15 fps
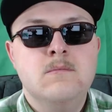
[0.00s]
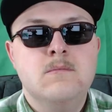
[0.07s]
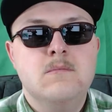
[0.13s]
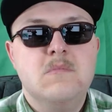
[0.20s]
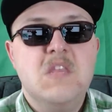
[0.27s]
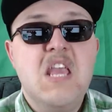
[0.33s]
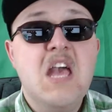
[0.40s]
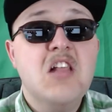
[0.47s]

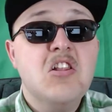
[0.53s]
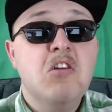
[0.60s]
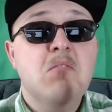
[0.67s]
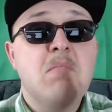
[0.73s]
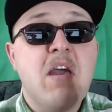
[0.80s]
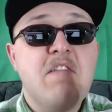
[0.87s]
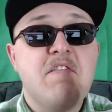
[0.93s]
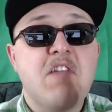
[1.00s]
Hello,
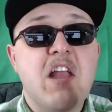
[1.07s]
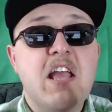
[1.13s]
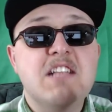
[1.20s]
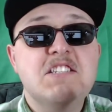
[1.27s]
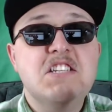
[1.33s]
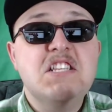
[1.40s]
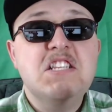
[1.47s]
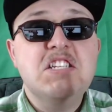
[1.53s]
my
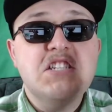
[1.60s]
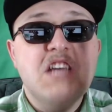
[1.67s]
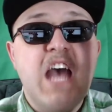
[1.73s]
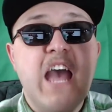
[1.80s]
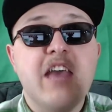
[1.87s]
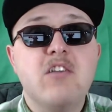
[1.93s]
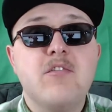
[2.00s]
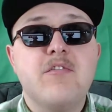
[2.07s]
friends, it is
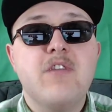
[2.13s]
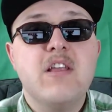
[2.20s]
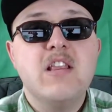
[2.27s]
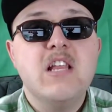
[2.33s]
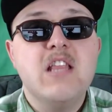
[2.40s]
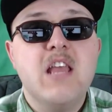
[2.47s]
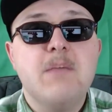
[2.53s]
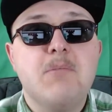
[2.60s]
I, your
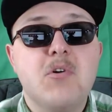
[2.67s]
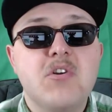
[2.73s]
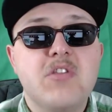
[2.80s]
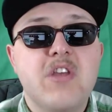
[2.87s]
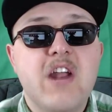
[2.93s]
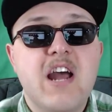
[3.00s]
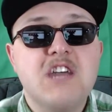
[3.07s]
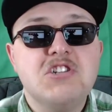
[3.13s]
friendly neighborhood
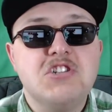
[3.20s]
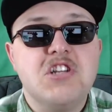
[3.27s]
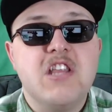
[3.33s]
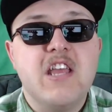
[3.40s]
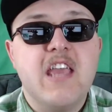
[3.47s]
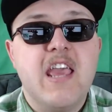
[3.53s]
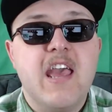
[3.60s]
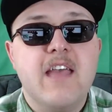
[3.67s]
Russian
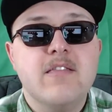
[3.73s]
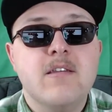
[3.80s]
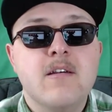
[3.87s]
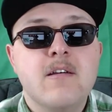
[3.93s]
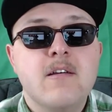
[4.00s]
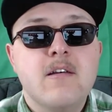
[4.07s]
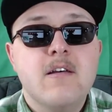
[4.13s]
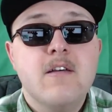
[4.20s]
again.
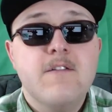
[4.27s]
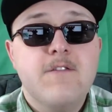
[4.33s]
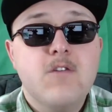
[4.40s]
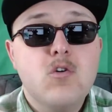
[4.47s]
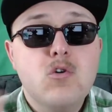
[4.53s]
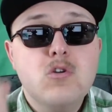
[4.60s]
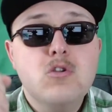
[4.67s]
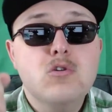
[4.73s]
For
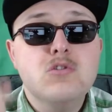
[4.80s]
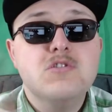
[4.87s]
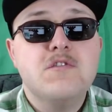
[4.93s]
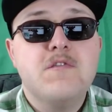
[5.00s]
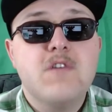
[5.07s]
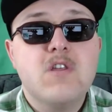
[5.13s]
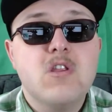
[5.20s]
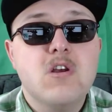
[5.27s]
good news
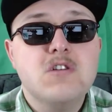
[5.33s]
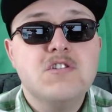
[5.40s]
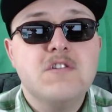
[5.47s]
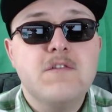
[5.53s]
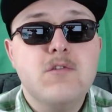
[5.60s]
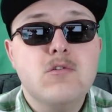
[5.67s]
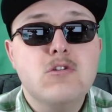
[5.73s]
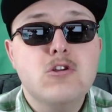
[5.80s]
for those
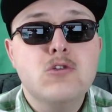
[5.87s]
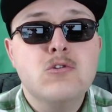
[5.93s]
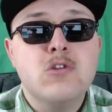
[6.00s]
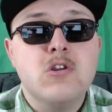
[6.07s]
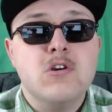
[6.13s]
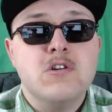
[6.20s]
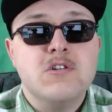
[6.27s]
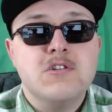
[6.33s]
of you
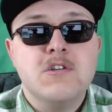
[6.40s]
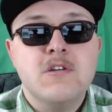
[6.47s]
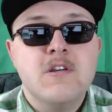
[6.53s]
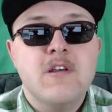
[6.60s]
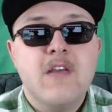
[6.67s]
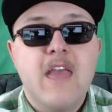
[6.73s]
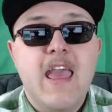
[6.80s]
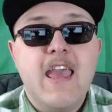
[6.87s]
looters,
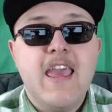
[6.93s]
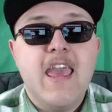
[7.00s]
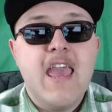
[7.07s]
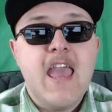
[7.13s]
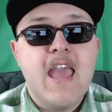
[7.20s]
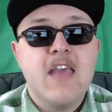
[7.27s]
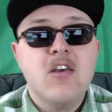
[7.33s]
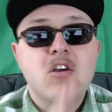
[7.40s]

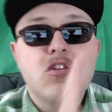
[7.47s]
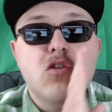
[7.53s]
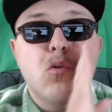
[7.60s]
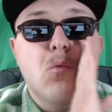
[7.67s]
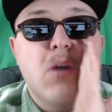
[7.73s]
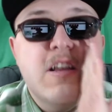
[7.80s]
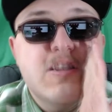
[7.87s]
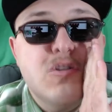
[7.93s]
aka the
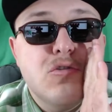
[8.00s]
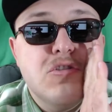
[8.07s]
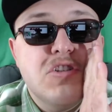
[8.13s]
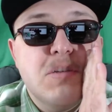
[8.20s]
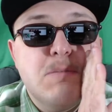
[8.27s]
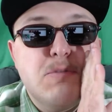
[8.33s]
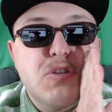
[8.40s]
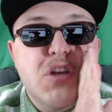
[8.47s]
ones who
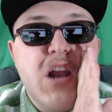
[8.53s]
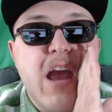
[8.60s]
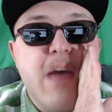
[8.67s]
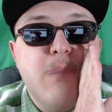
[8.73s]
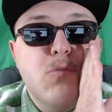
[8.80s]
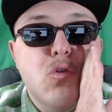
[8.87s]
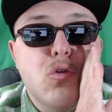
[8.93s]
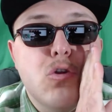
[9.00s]

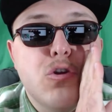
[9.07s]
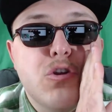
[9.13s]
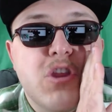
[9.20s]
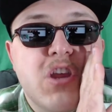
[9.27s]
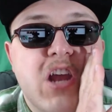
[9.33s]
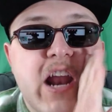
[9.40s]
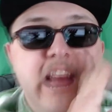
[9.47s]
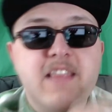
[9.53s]
subscribe to Loot
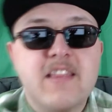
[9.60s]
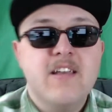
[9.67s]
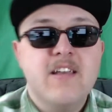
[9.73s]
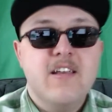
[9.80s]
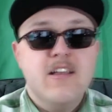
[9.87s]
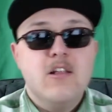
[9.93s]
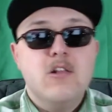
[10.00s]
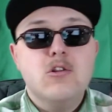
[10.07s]
Crate,
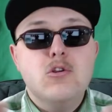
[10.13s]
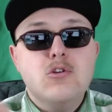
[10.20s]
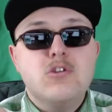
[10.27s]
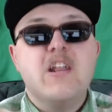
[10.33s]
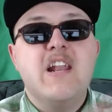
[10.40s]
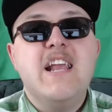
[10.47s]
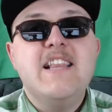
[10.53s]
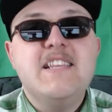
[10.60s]
Loot
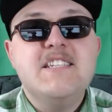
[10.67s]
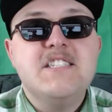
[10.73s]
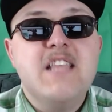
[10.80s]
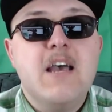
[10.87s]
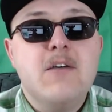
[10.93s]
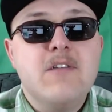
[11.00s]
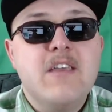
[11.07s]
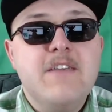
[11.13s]
Crate is
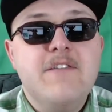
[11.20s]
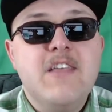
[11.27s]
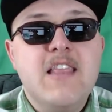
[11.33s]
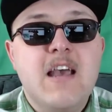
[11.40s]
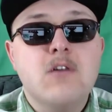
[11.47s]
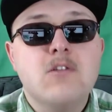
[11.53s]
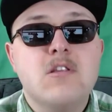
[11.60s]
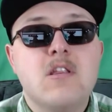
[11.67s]
now giving
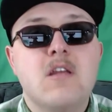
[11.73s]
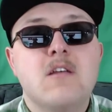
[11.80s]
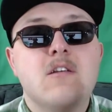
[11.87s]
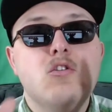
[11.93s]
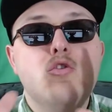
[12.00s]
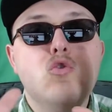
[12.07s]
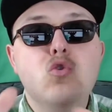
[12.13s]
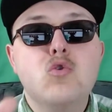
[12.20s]
out
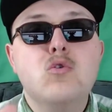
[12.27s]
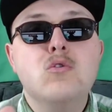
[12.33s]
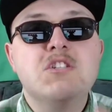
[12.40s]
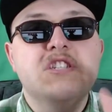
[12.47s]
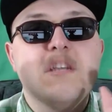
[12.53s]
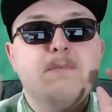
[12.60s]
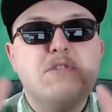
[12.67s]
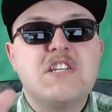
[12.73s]
new
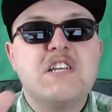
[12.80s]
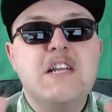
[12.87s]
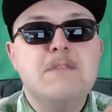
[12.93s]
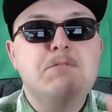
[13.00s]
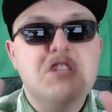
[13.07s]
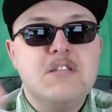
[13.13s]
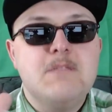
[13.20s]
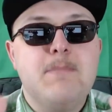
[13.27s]

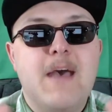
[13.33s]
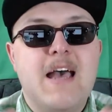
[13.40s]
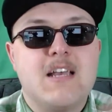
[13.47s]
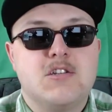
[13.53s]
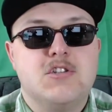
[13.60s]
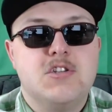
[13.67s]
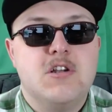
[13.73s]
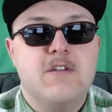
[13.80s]
subscription
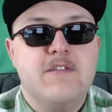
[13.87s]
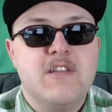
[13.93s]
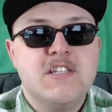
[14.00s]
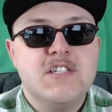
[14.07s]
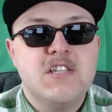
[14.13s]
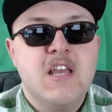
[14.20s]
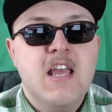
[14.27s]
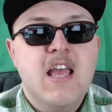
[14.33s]
box
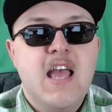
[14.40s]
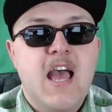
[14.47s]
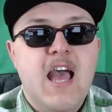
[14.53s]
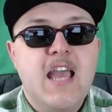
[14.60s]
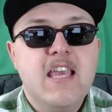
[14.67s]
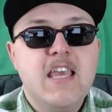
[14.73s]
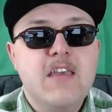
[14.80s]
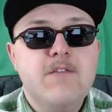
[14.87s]
service.
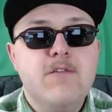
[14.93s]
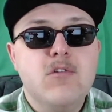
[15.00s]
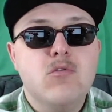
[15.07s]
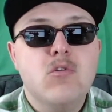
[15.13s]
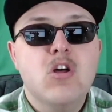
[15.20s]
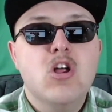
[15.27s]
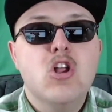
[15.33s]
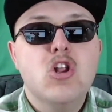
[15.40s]
I give you
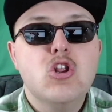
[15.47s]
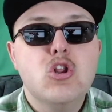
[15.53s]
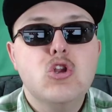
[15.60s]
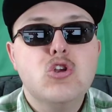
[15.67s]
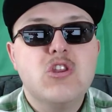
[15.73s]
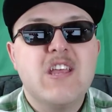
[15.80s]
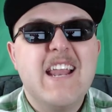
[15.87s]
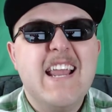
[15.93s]

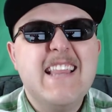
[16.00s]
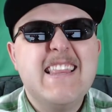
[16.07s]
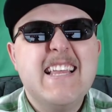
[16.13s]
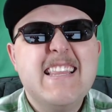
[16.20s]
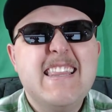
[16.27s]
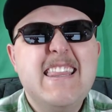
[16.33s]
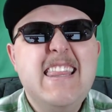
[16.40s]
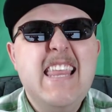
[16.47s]
Loot Crate
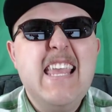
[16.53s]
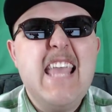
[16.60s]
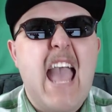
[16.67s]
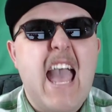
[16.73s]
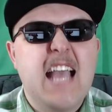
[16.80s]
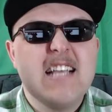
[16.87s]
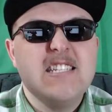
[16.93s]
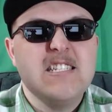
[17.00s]

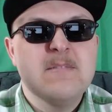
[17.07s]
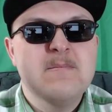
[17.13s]
DX.